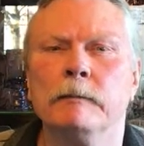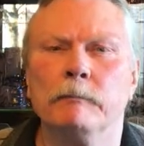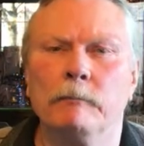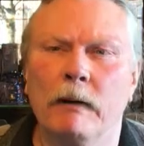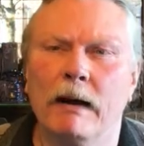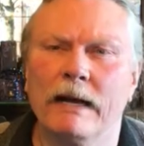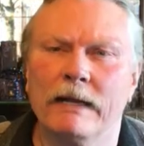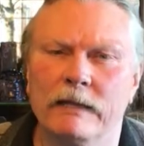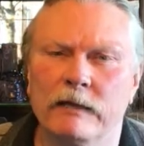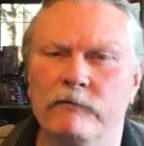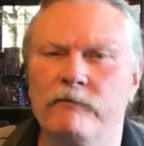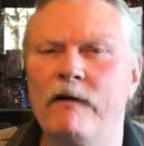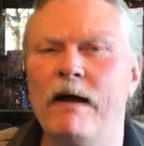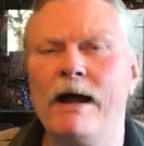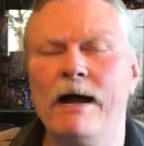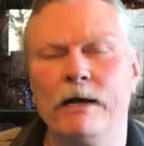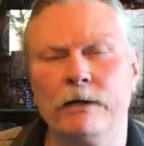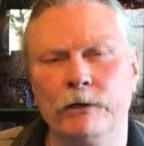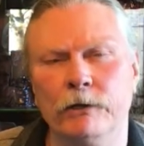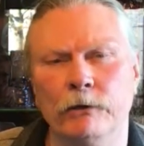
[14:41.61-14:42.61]
by the
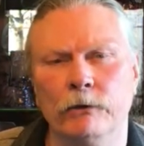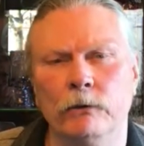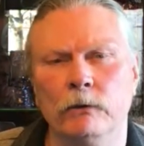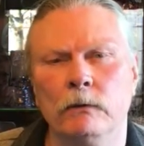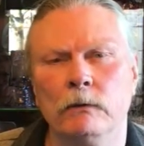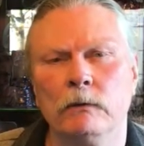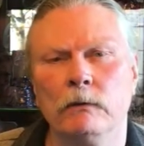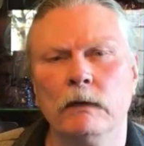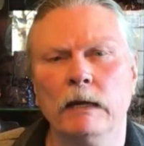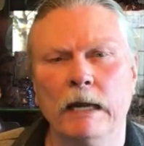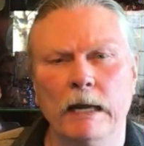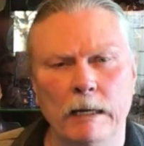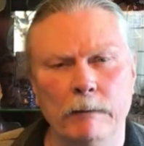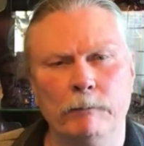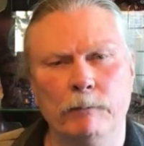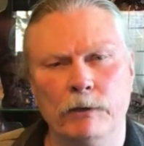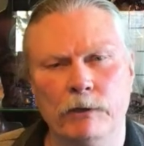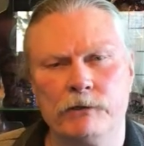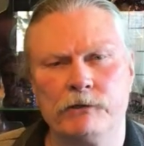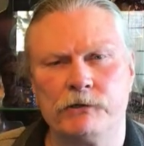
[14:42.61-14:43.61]
value he
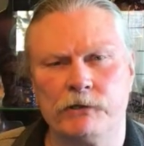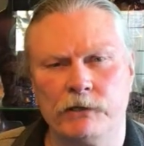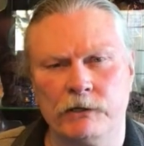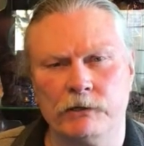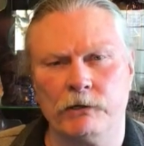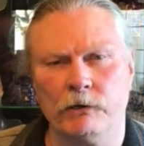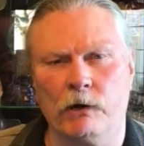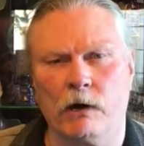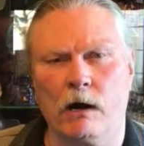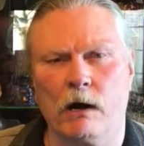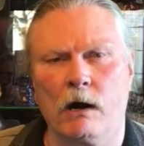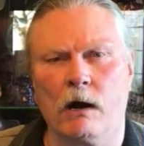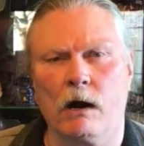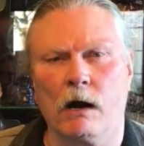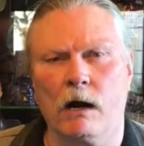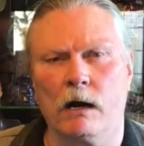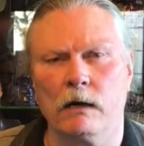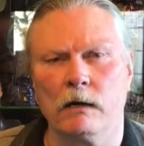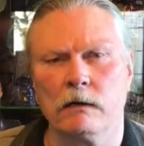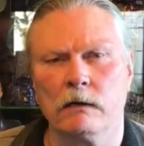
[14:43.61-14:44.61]
puts into our
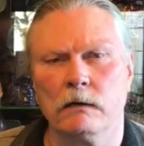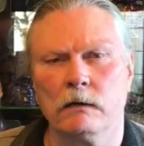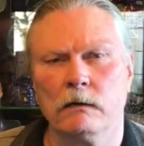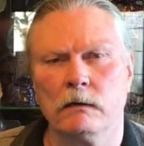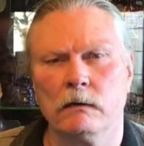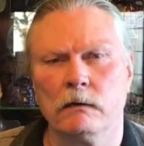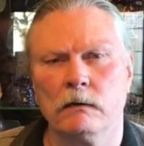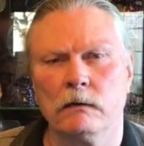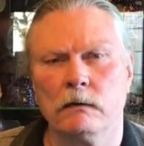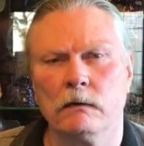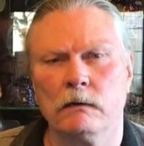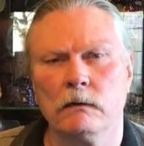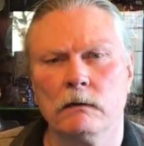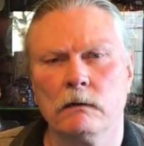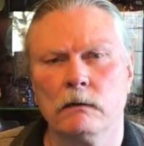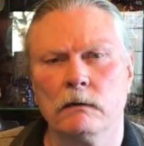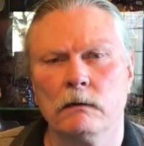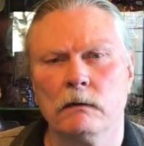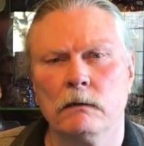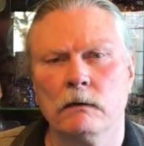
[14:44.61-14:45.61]
heart.
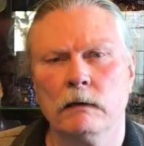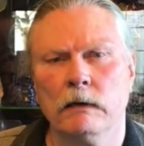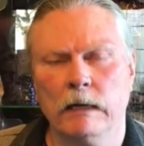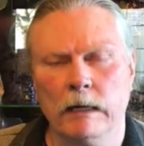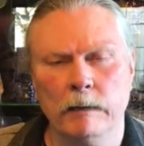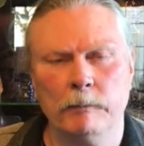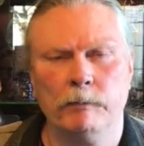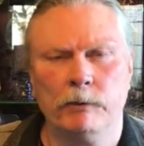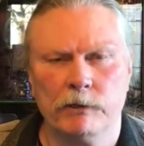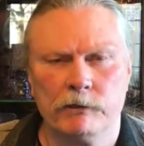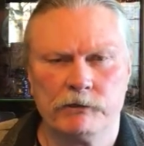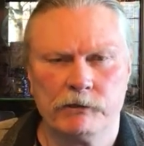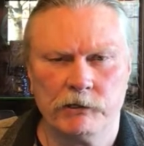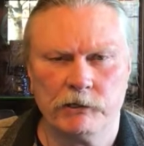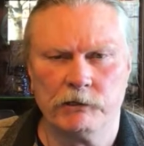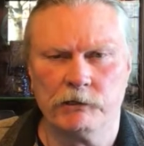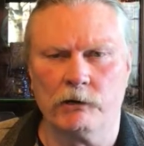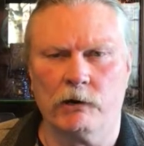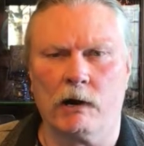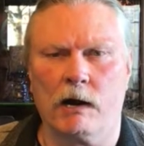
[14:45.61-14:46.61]
He puts
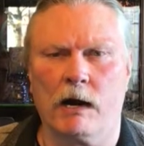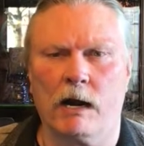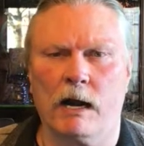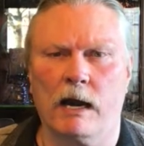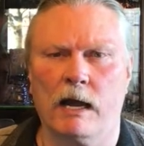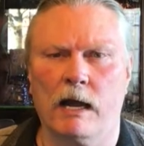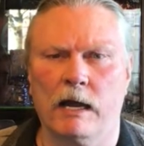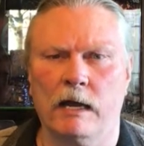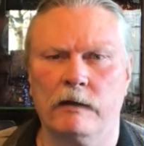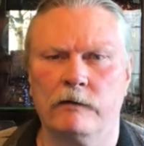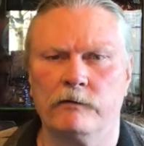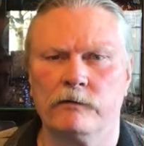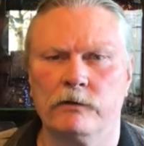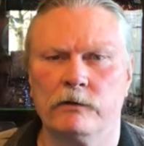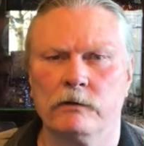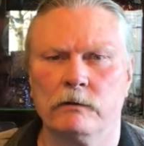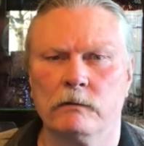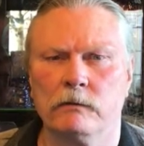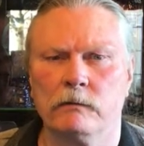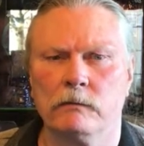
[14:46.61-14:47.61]
into our lives.